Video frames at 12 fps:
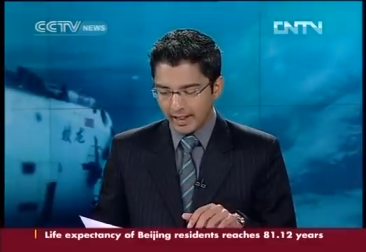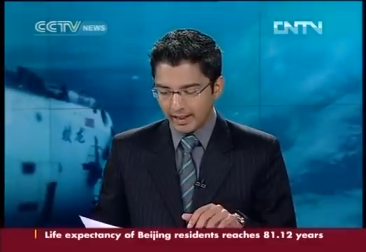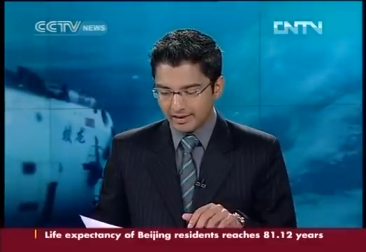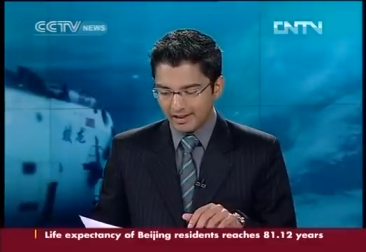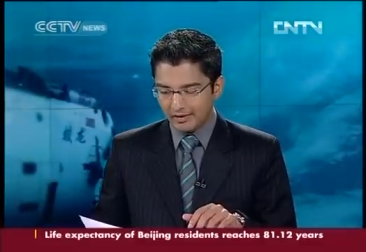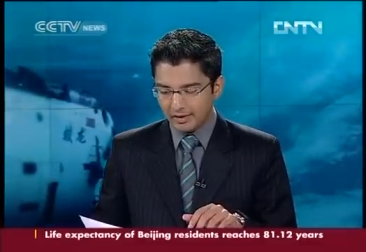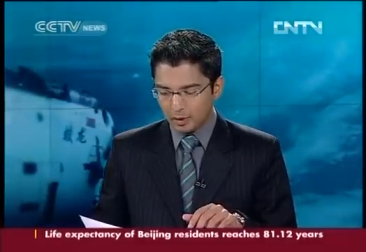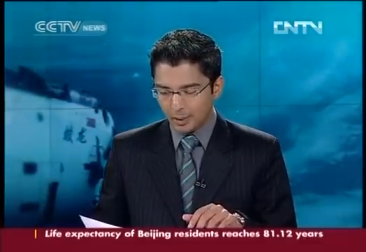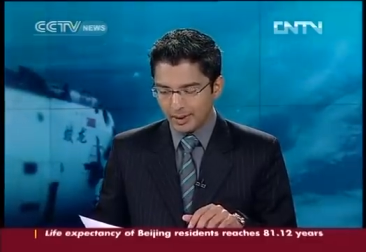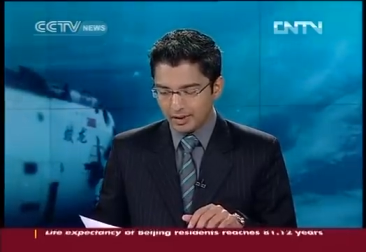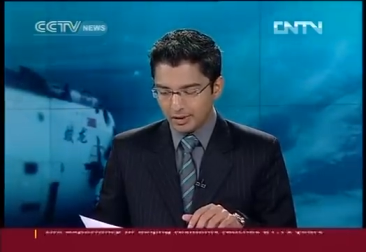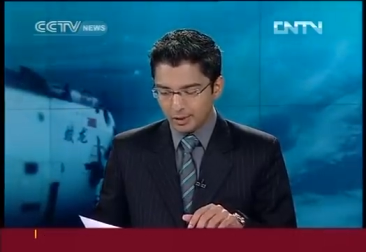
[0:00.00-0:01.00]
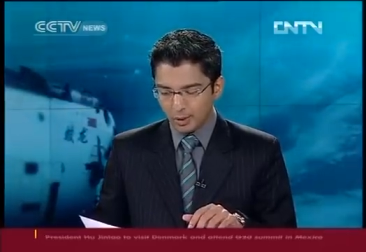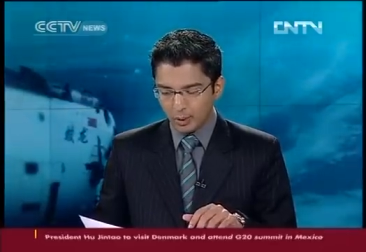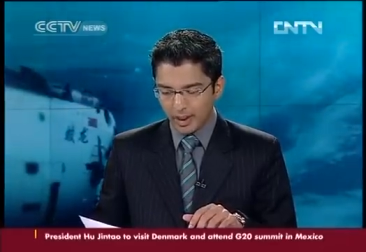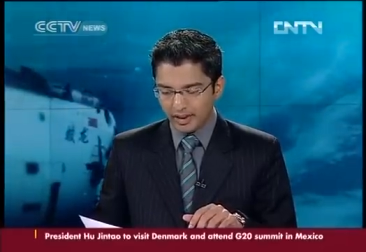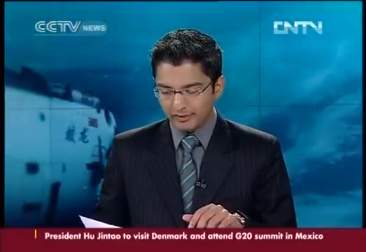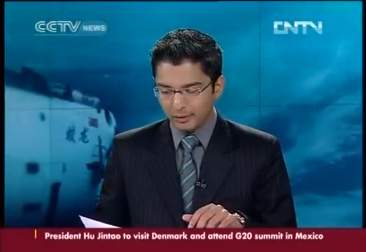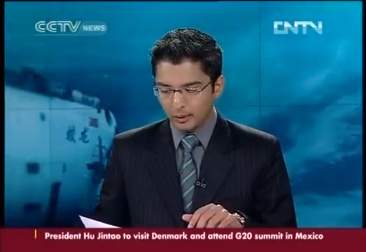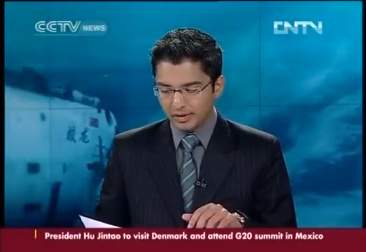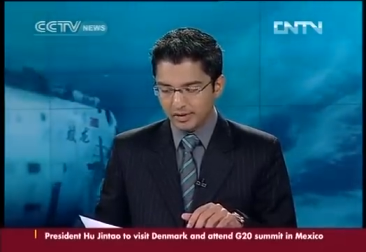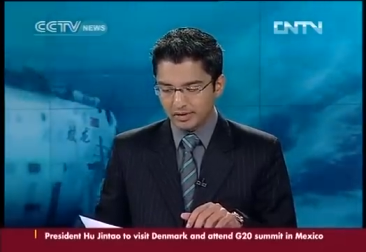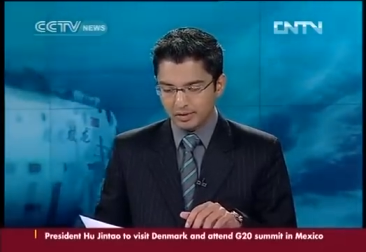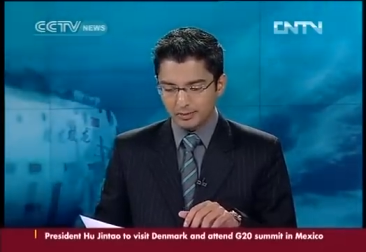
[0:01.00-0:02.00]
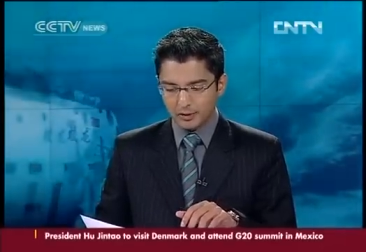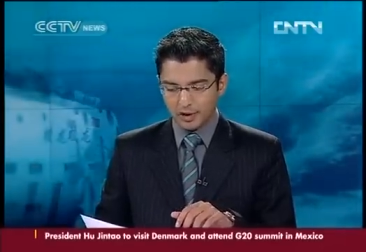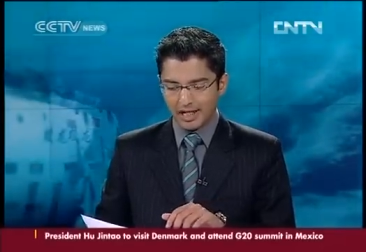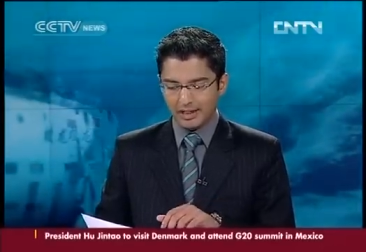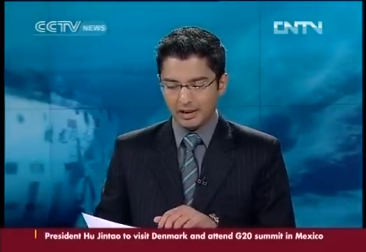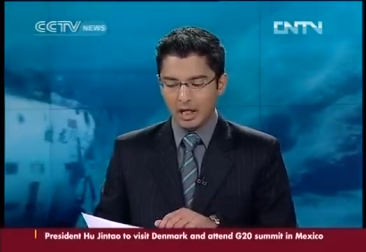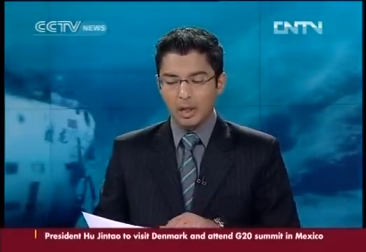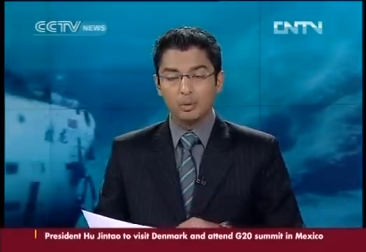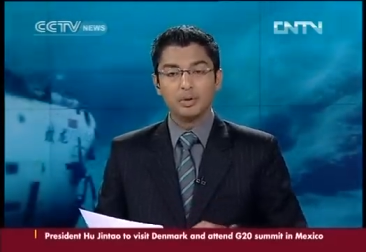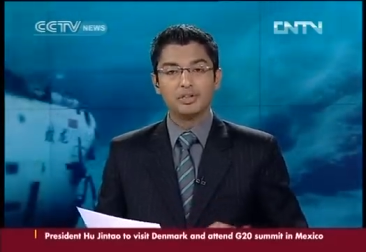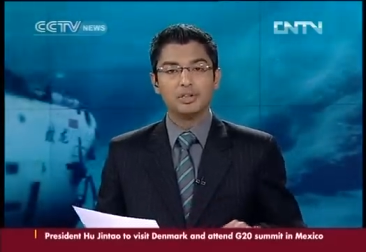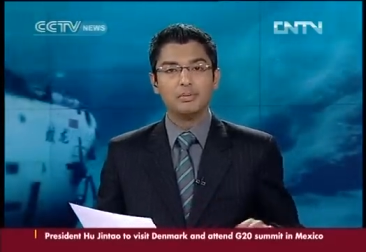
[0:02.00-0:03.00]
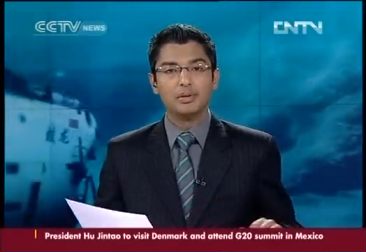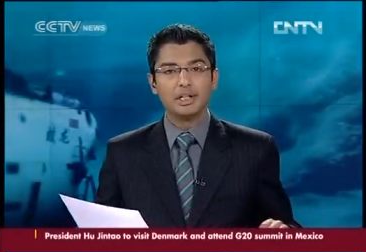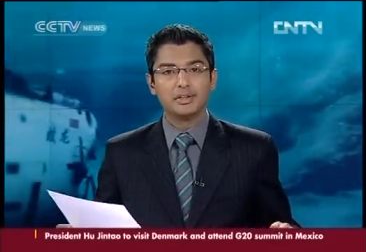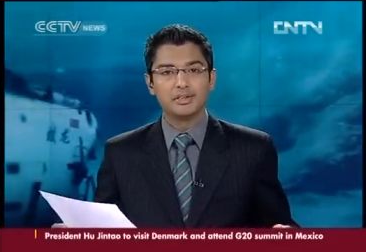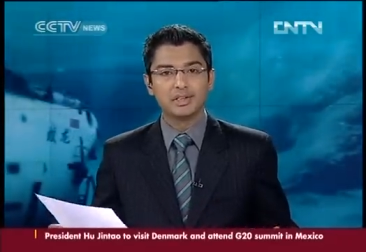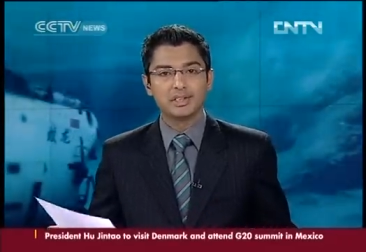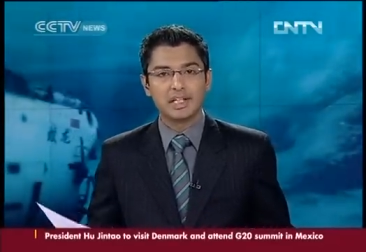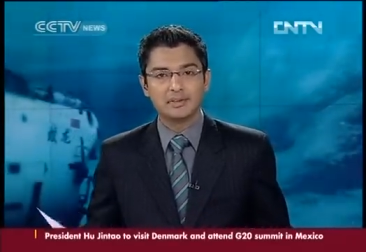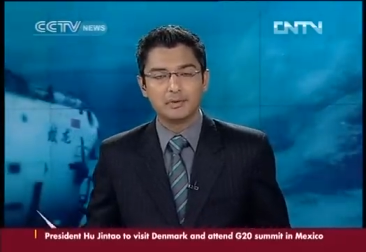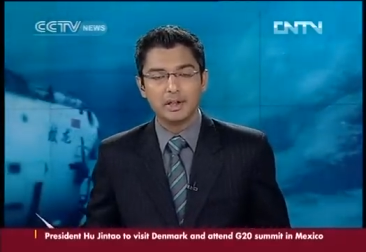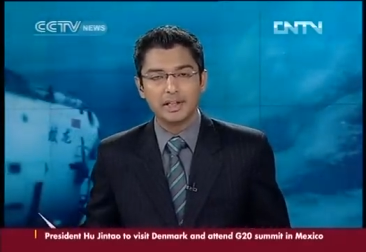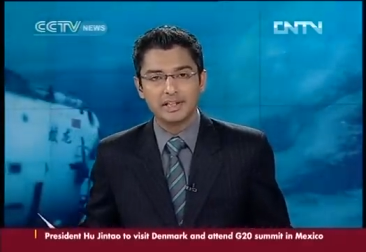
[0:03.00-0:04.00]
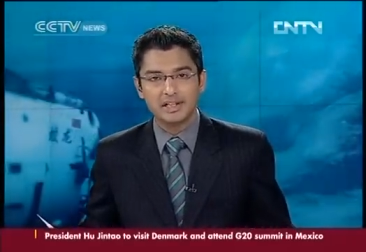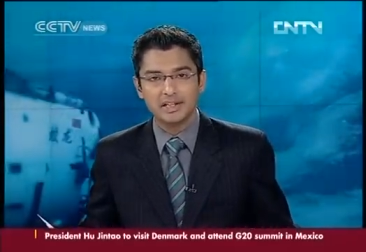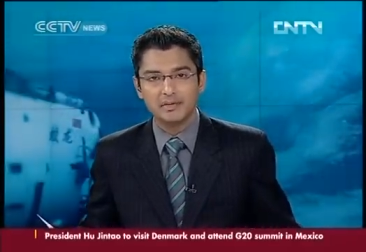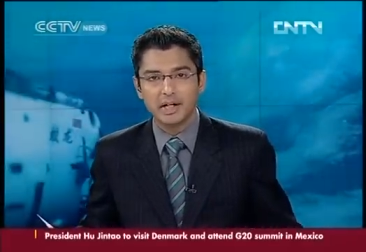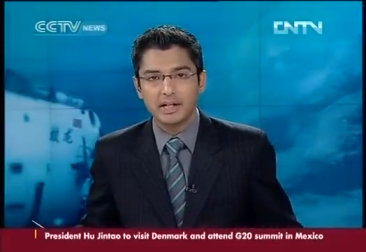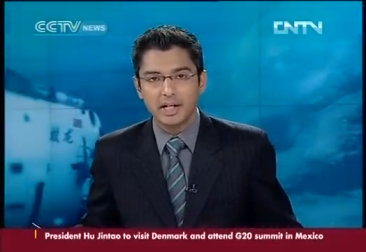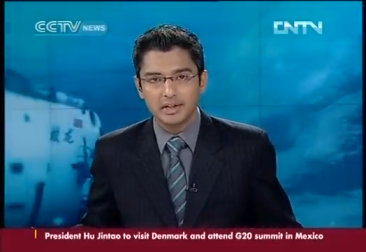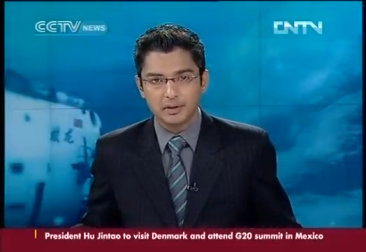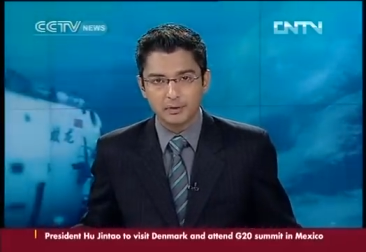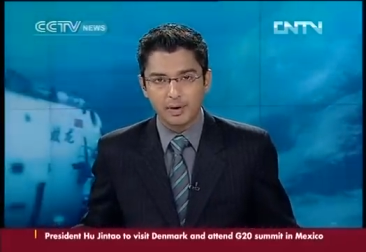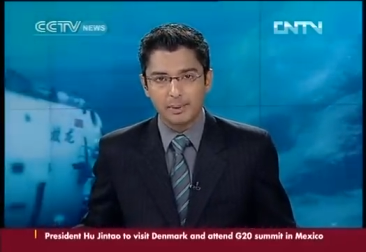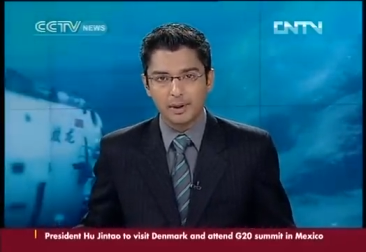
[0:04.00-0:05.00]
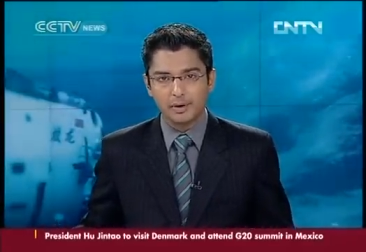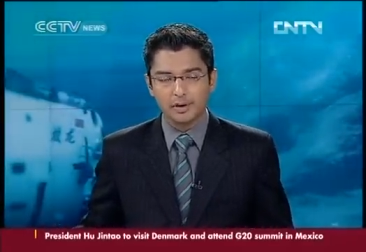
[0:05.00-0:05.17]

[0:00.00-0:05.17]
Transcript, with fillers: And at 7:22, a full systems check was completed successfully. Let's get the very latest from our